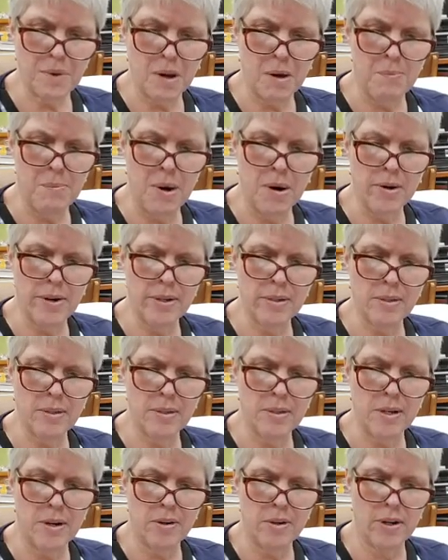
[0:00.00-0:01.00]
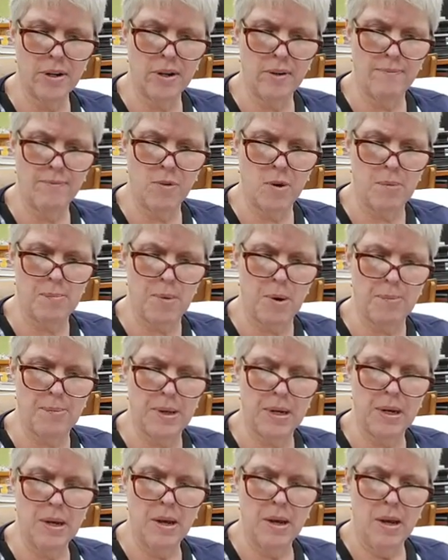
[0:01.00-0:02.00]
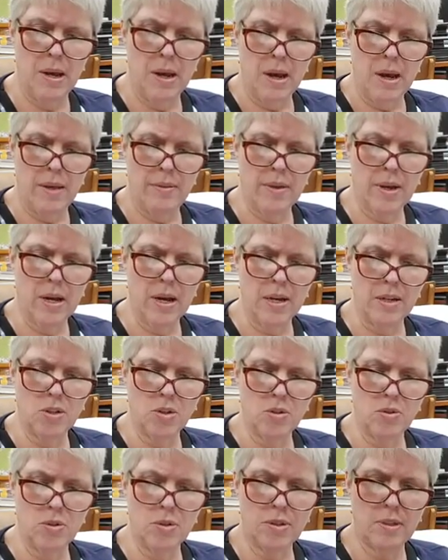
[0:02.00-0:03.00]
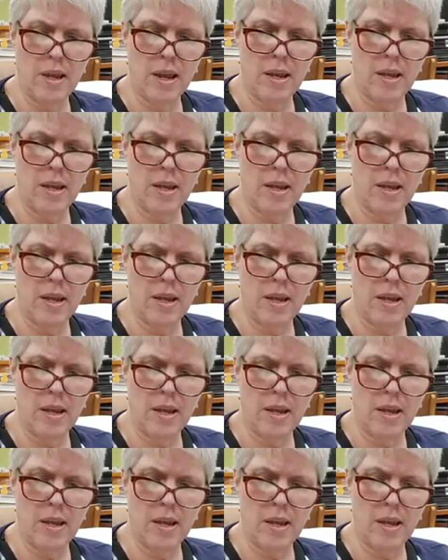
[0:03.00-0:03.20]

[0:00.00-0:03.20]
Marius stared at him for a moment, and then got to his